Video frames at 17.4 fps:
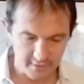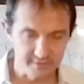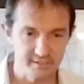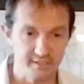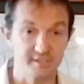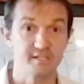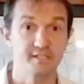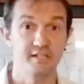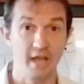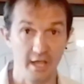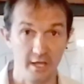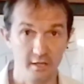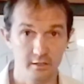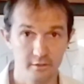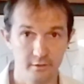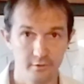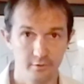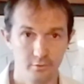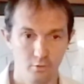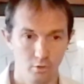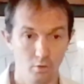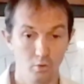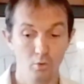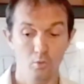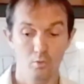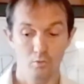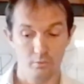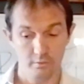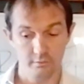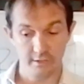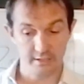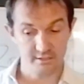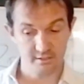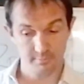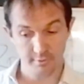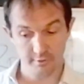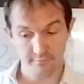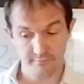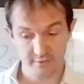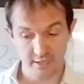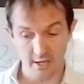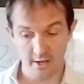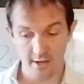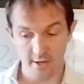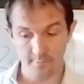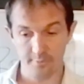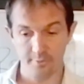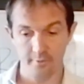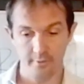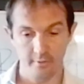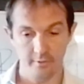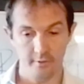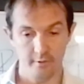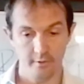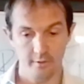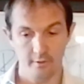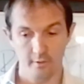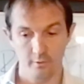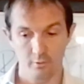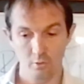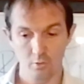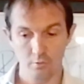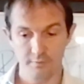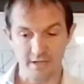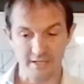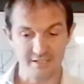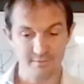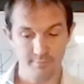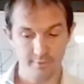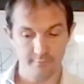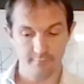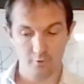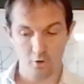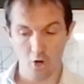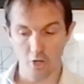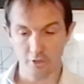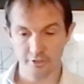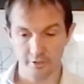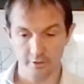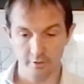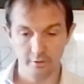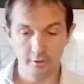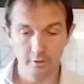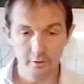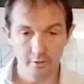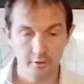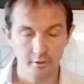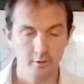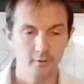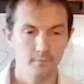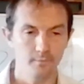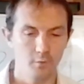that's a snake, or oh, that's a bit of tarp, oh, that's a bit of cotton.